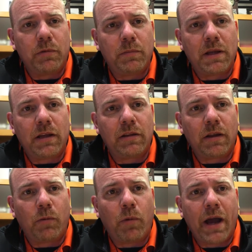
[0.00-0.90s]
would be in
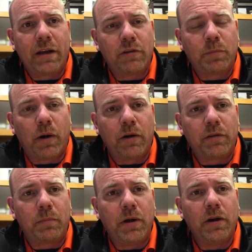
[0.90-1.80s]
the widest part of
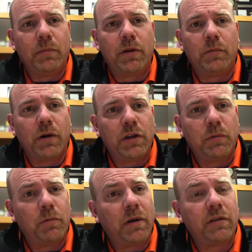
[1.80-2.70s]
the pyramid where you
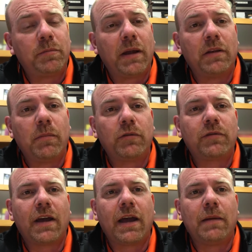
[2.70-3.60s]
would want to spend the
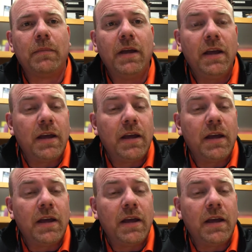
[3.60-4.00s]
most time.